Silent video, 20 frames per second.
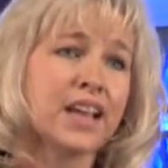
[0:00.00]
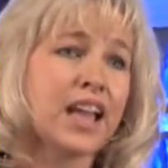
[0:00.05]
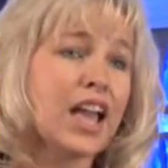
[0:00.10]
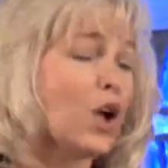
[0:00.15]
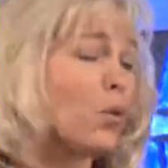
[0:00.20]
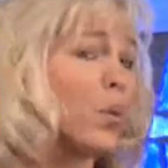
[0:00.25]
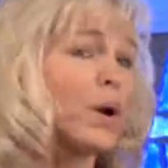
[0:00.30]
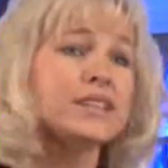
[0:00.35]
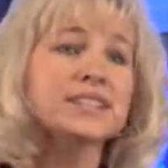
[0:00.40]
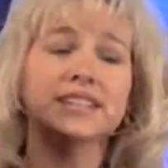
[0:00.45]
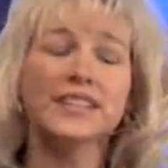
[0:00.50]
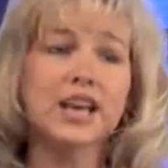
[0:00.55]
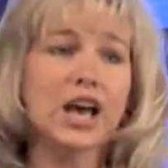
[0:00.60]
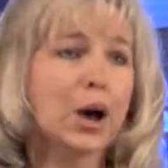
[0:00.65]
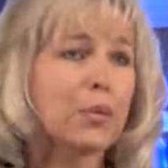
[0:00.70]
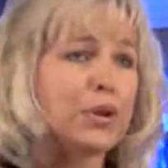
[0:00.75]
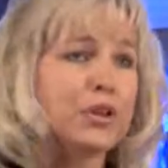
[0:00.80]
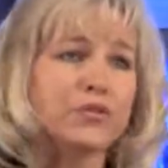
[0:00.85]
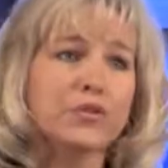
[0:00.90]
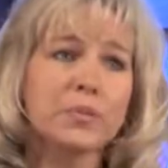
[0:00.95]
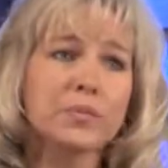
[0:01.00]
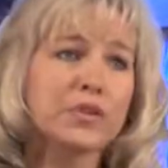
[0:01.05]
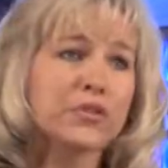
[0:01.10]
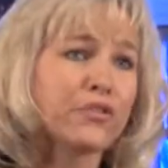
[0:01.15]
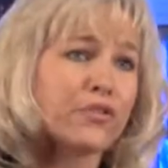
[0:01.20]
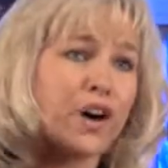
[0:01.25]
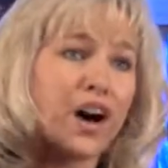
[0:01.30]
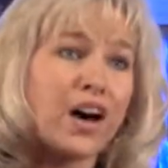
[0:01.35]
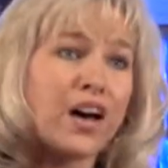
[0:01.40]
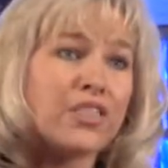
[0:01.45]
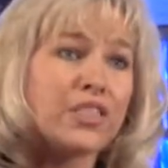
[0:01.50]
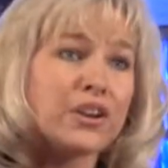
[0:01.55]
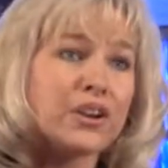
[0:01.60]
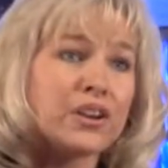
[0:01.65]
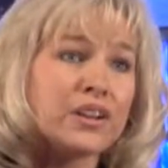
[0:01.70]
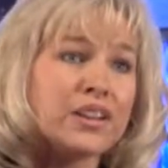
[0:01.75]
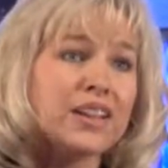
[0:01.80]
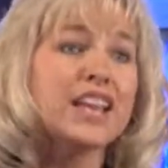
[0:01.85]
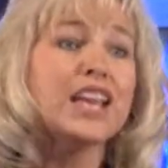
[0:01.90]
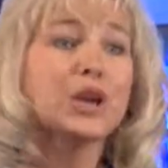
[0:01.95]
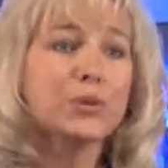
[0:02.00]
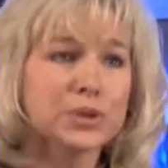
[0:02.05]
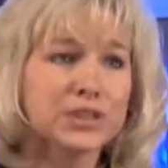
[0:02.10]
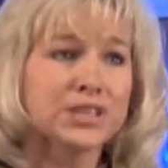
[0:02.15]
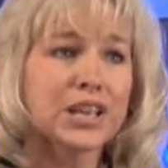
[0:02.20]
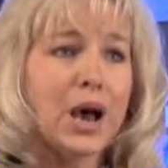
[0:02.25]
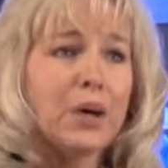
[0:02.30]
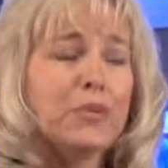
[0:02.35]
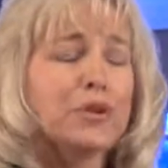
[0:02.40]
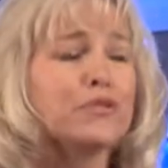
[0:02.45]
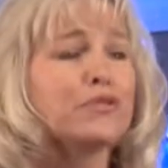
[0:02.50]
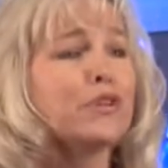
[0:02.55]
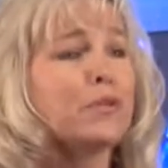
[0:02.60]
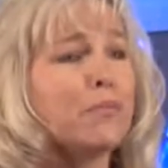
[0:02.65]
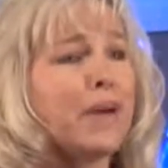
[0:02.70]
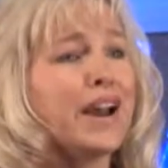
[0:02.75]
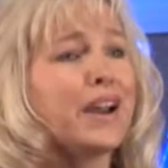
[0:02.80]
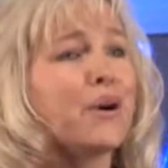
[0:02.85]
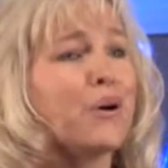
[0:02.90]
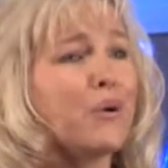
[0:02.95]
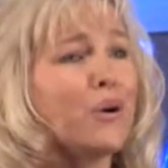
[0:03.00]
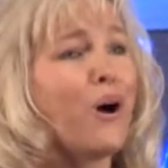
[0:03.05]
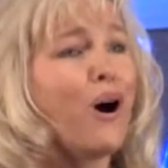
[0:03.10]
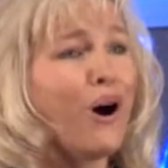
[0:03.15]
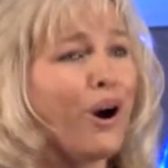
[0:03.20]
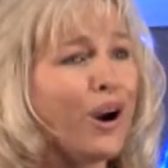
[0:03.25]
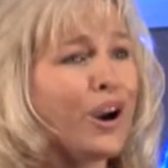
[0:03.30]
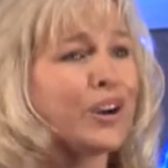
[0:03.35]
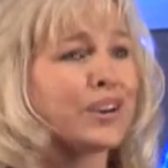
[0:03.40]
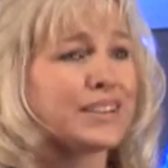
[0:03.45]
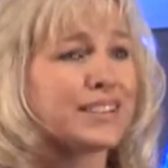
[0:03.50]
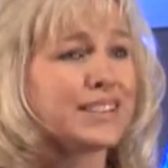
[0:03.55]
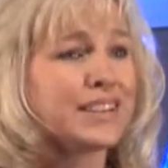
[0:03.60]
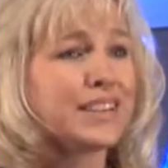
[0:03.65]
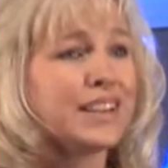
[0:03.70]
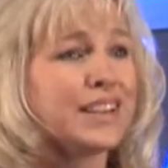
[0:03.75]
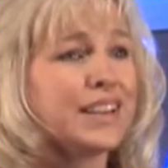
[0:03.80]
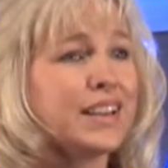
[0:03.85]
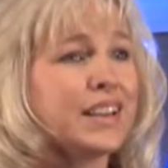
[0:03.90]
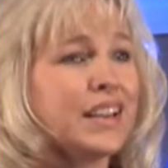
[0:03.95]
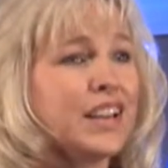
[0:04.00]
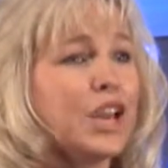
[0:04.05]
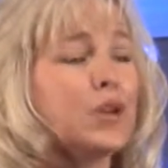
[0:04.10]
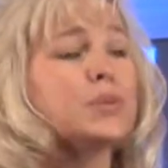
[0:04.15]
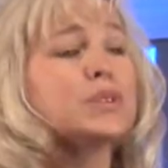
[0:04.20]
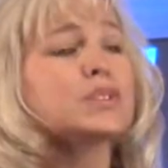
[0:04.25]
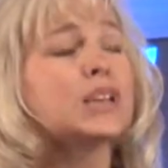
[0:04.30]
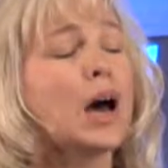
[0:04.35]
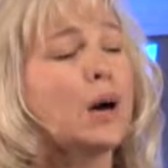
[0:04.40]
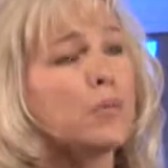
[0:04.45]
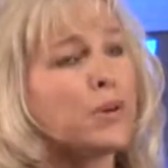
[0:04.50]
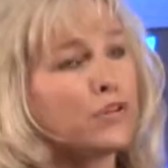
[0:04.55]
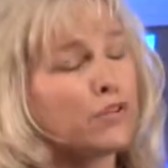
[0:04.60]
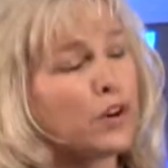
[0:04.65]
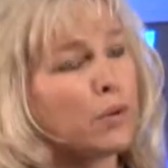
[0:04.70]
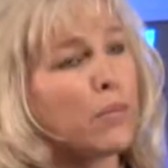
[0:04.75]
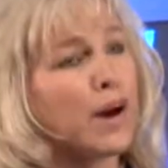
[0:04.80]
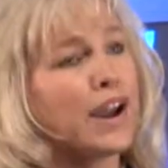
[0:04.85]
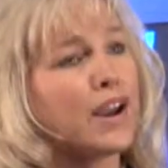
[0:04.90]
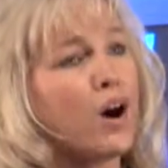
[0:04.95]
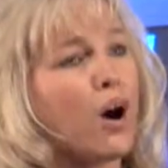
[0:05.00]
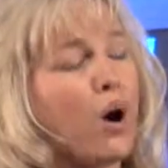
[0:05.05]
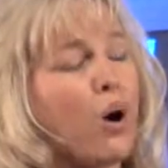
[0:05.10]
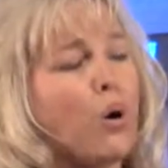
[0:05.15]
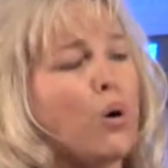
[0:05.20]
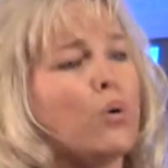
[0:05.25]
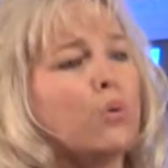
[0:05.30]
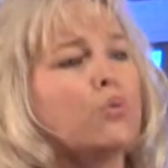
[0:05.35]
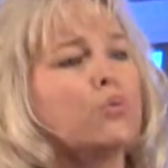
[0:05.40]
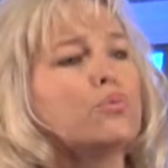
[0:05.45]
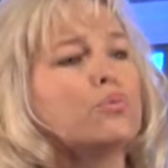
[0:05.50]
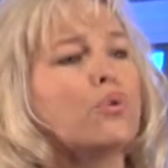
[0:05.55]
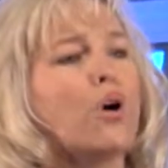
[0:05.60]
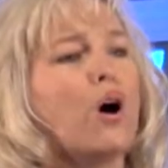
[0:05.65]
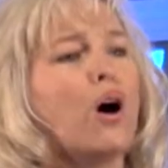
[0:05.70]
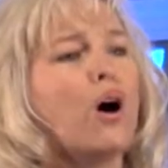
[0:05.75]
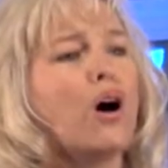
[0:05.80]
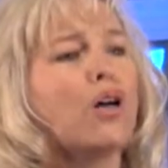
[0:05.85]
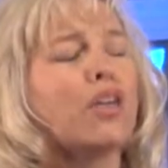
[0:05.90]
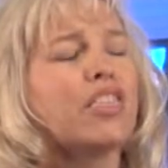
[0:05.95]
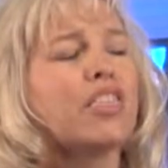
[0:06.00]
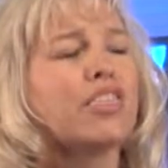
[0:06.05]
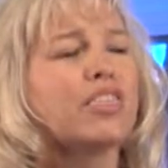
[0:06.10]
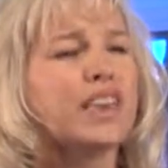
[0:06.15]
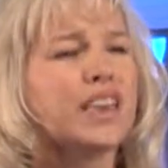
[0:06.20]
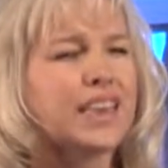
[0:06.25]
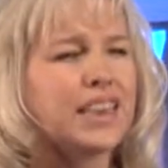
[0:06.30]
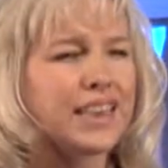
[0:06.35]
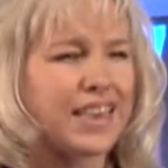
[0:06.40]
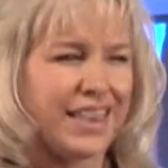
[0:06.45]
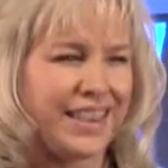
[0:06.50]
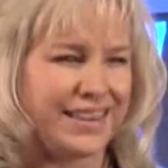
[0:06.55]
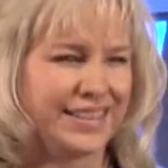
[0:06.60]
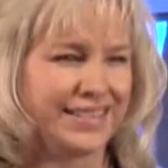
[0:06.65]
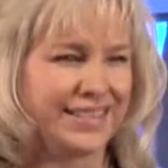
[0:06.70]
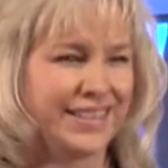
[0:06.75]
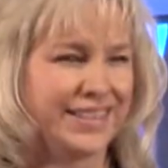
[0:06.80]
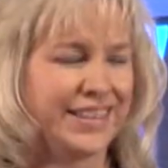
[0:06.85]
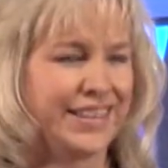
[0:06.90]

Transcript: It wasn't coming from the Father. It was coming from my own heart. It was coming from my own wrong thinking,